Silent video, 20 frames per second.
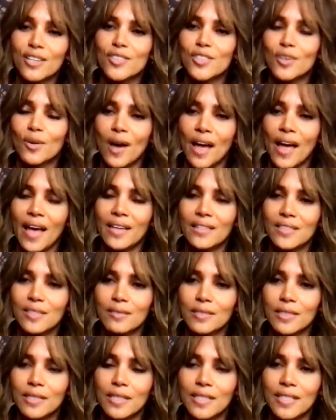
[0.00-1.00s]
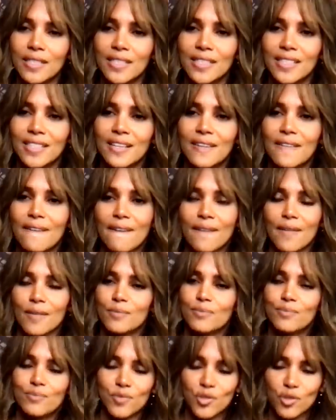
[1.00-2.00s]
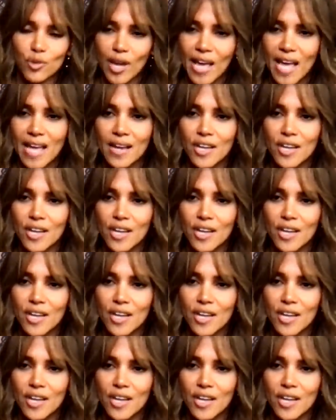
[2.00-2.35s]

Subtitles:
So I had to really train.